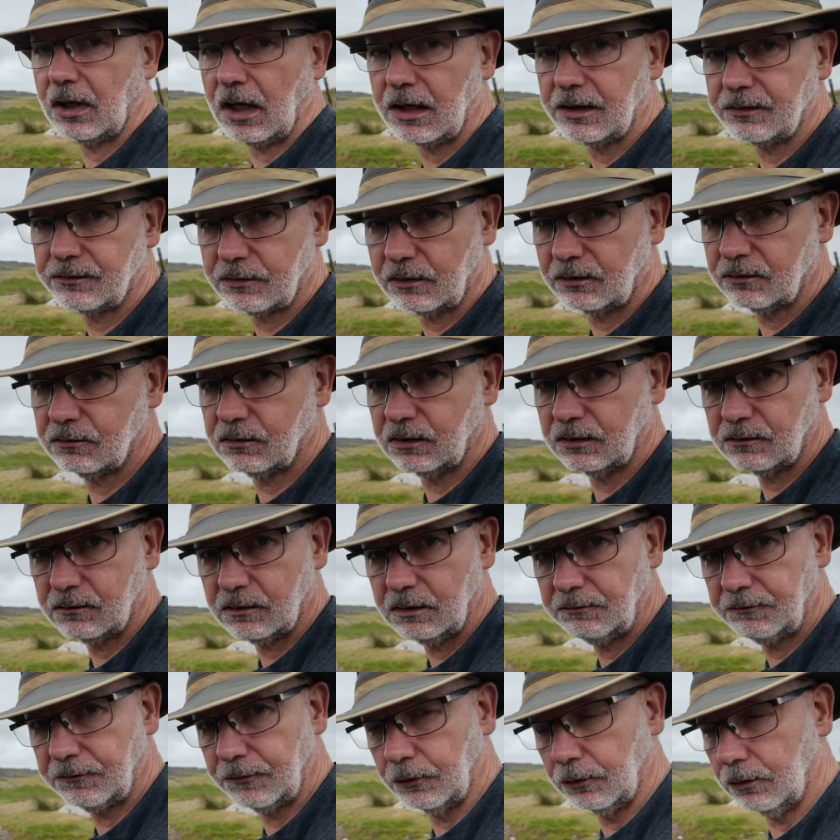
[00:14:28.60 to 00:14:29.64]
ISO
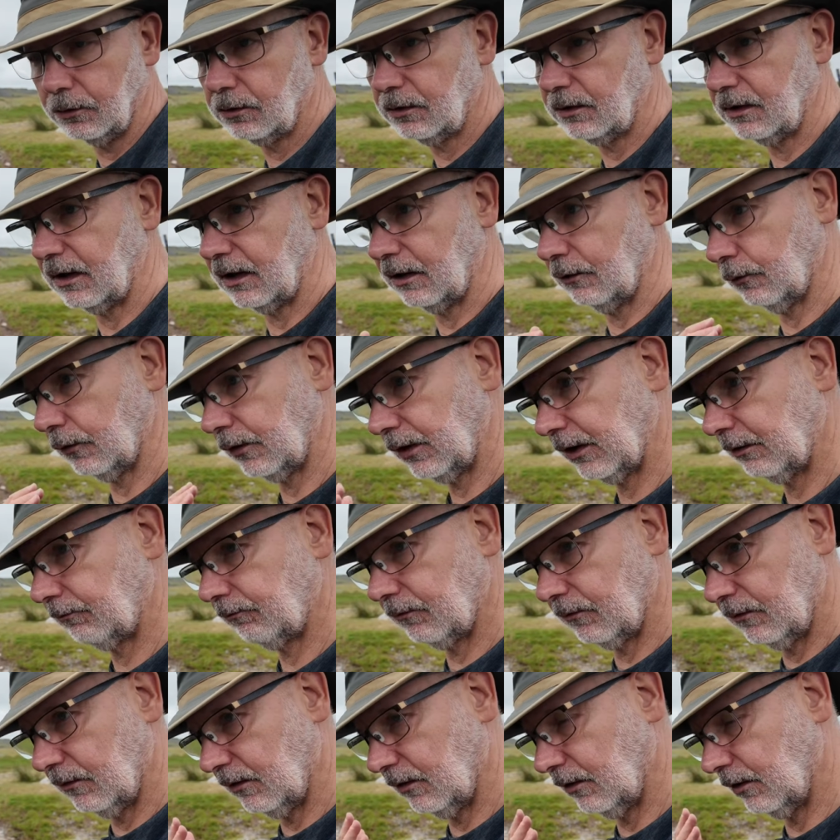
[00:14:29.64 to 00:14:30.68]
64, I want to
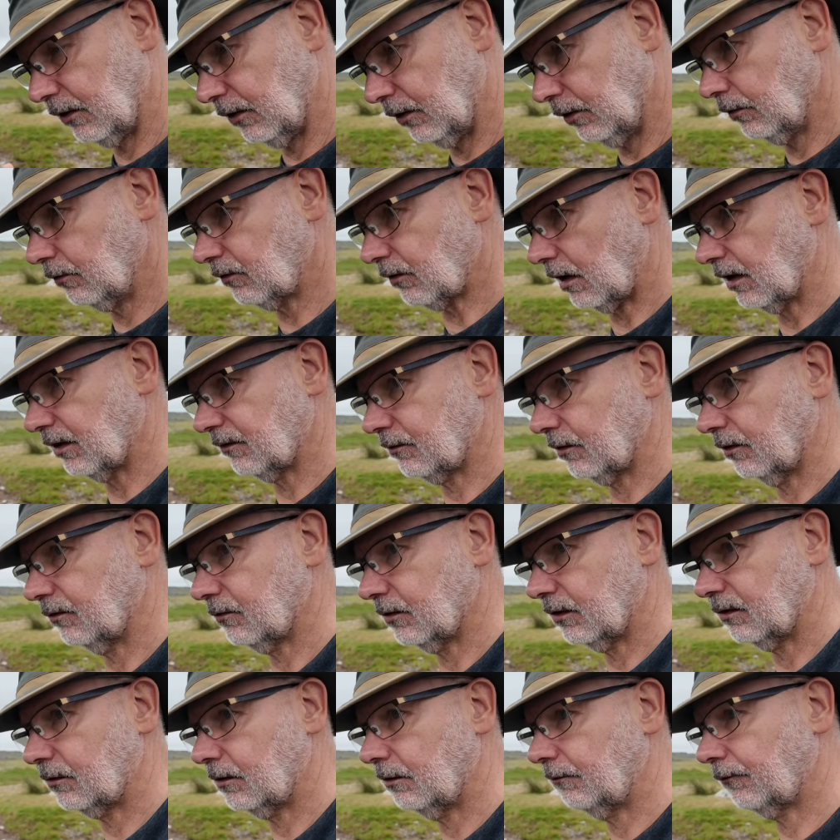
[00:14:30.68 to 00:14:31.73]
use ISO
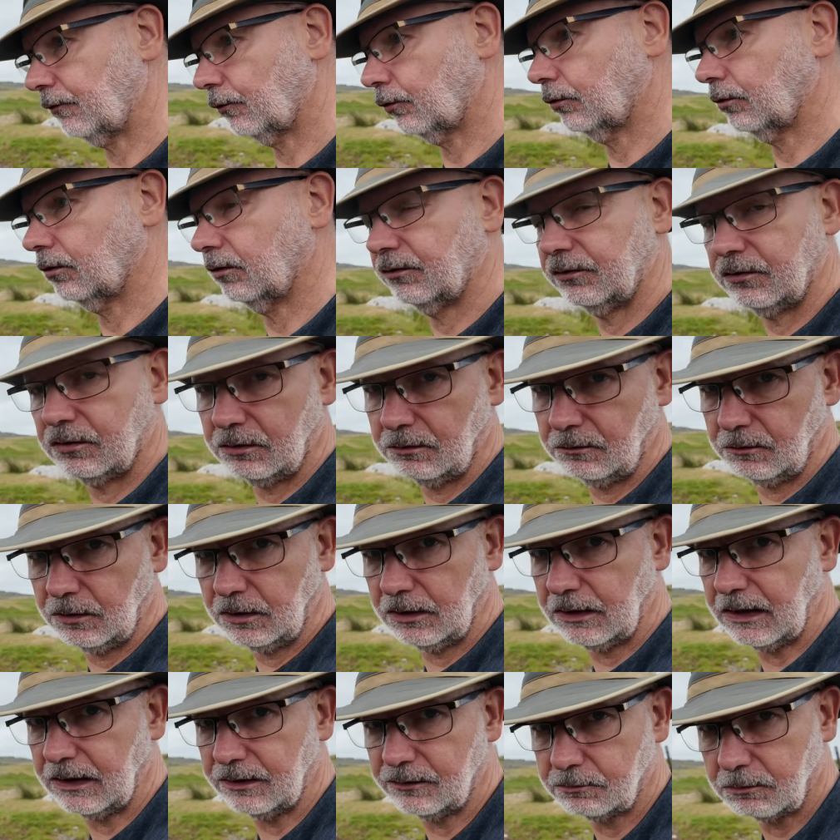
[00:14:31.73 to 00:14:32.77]
64 to
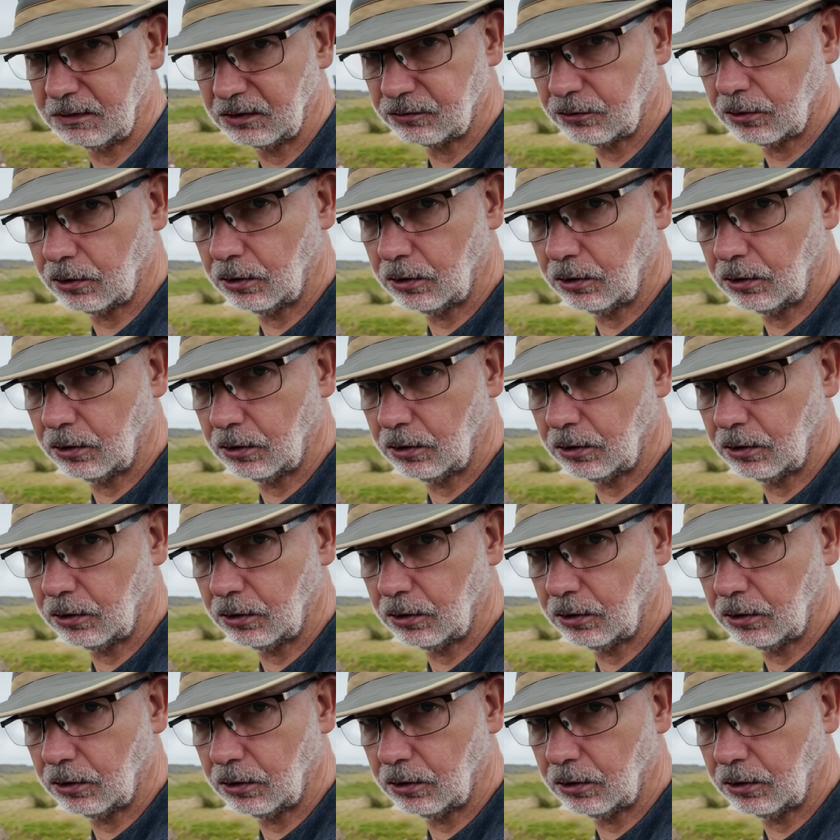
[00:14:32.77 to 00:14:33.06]
get as much